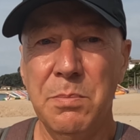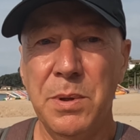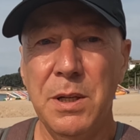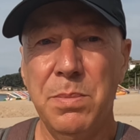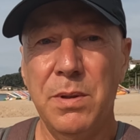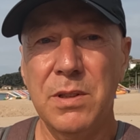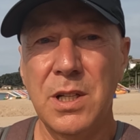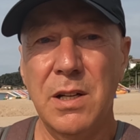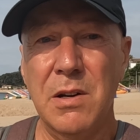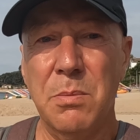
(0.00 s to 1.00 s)
were people
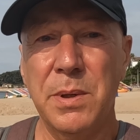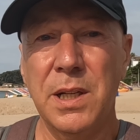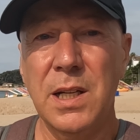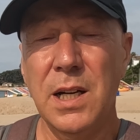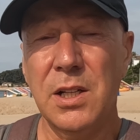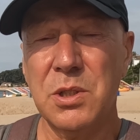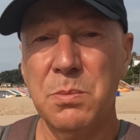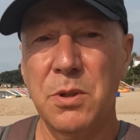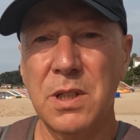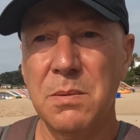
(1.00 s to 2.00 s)
turning up in cars
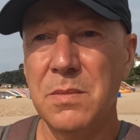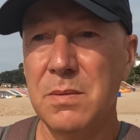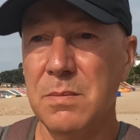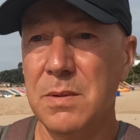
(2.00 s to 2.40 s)
smoking